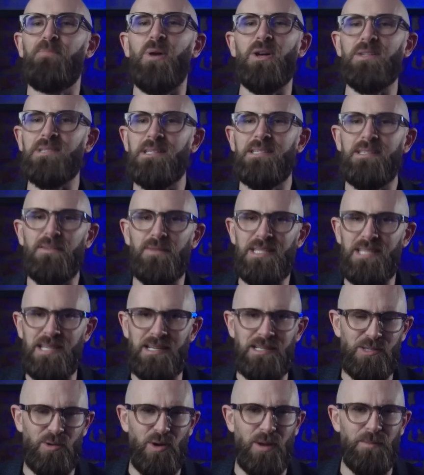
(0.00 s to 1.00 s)
positivity
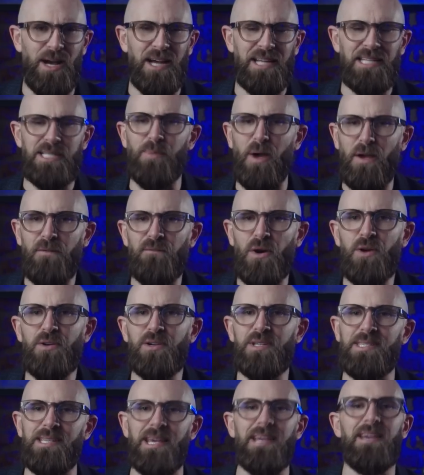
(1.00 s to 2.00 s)
into our minds by
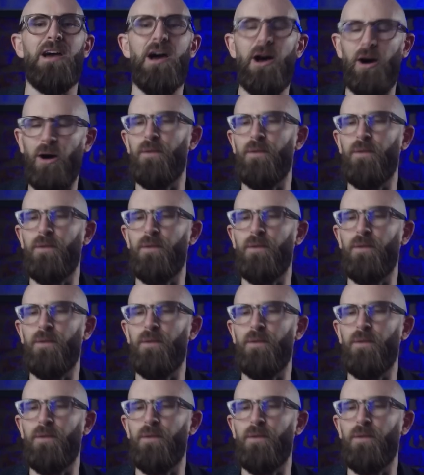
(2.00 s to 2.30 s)
focusing